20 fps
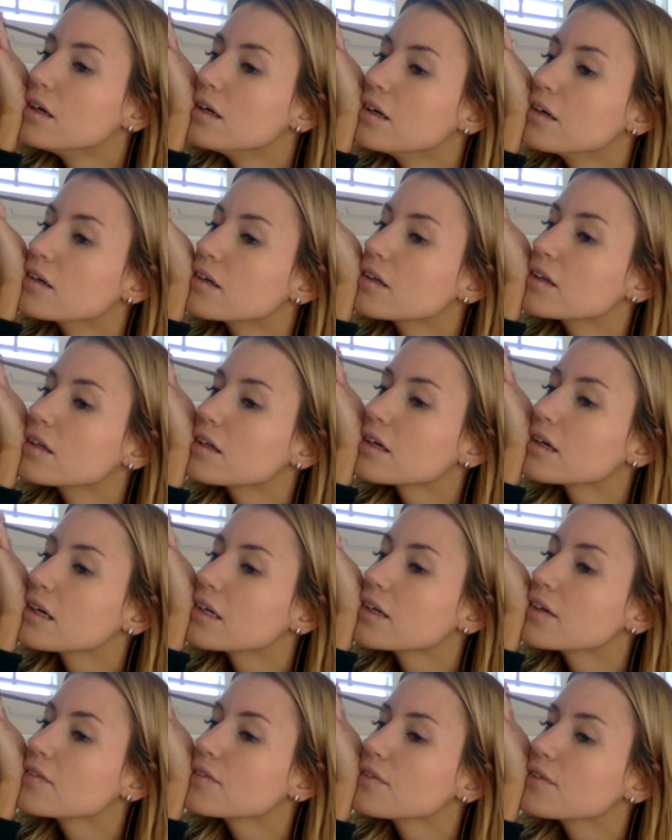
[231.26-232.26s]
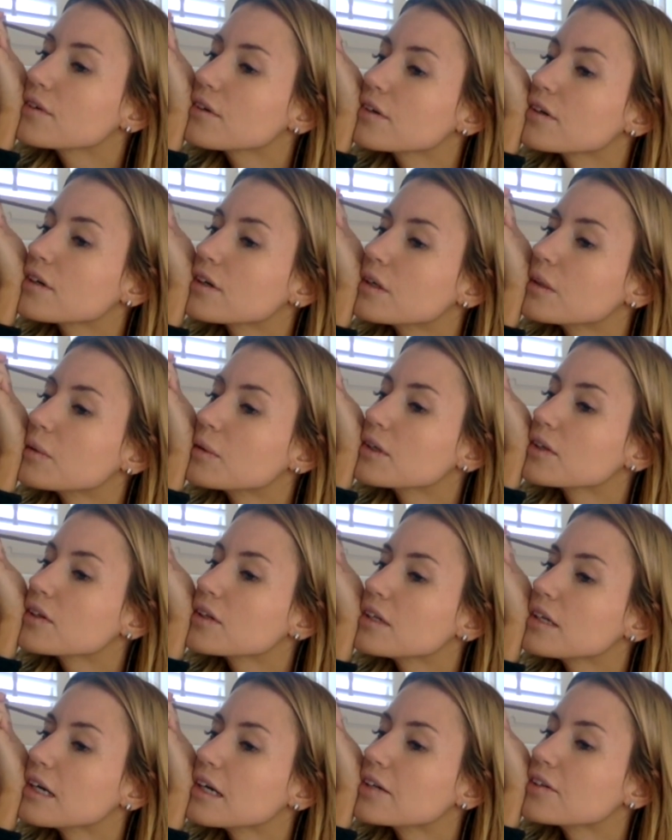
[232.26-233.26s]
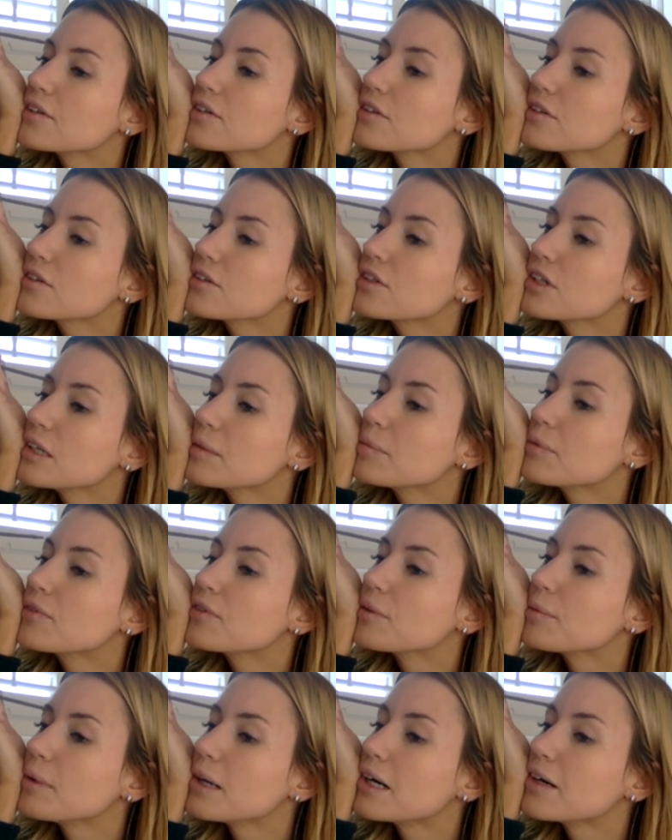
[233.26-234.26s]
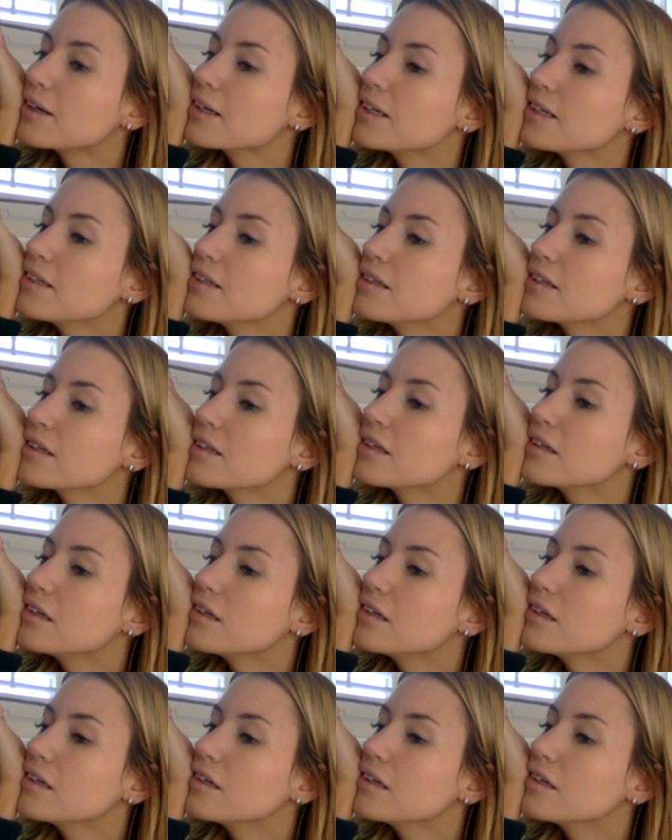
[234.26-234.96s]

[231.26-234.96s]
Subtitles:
And just kind of go where the natural shape of your brow is.